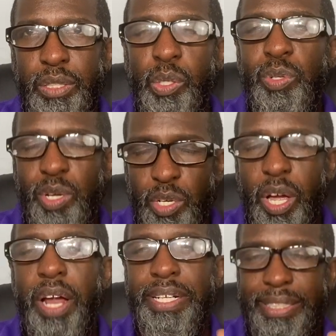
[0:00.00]
you'll
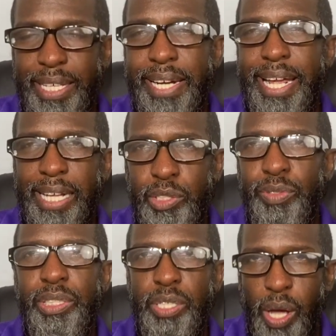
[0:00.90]
understand the answer
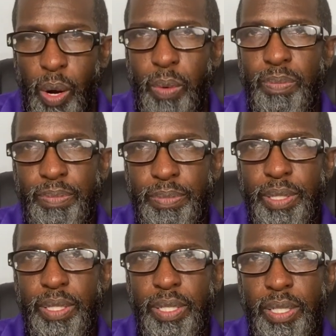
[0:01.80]
is no.
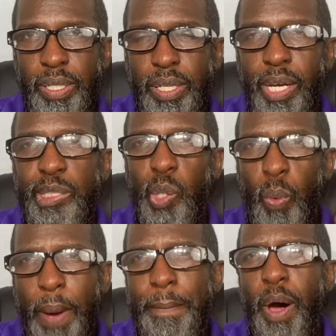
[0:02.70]
So
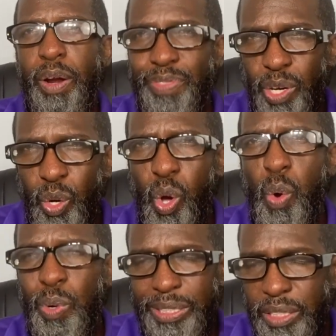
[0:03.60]
what part of the
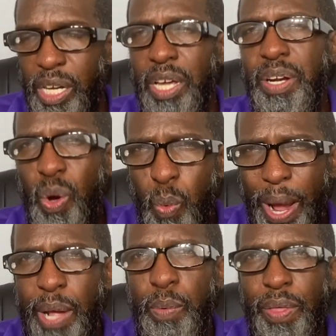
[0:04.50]
law was done
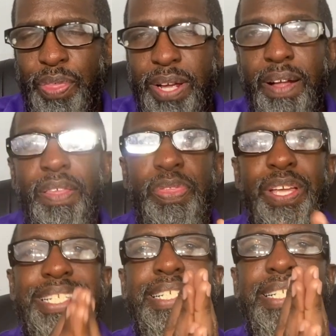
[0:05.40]
away with?
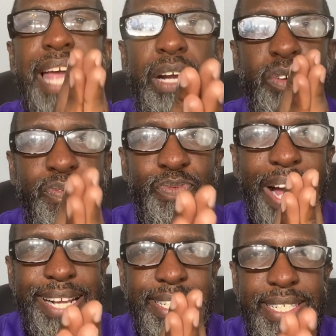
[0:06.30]
The
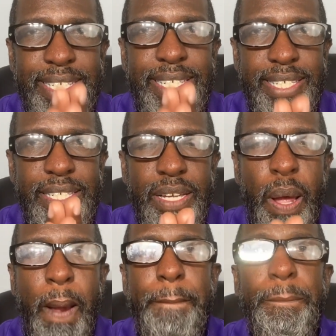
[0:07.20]
sacrifices.
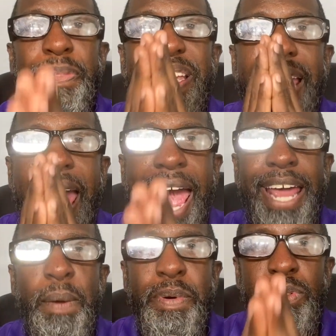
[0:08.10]
The
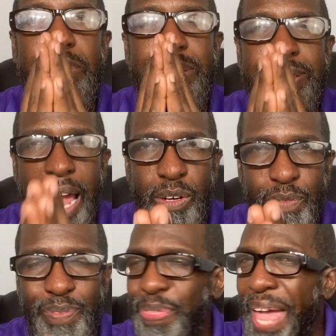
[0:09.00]
animal
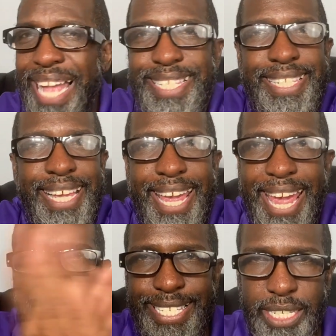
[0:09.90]
sacrifice. That's
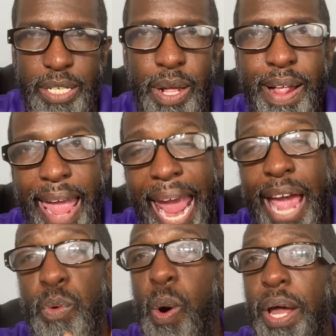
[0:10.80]
it.
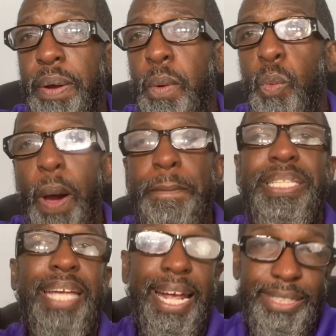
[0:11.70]
And what? What
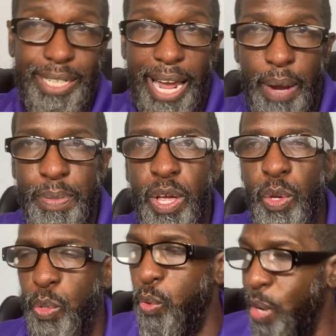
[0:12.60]
pertained to that?
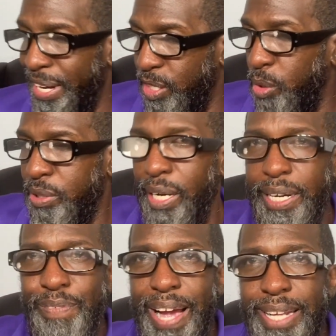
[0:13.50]
You had to go to the
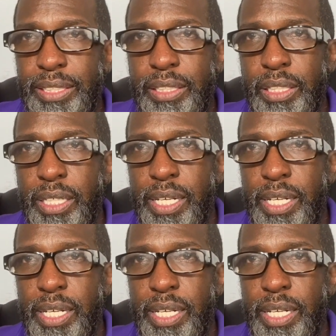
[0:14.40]
Levites,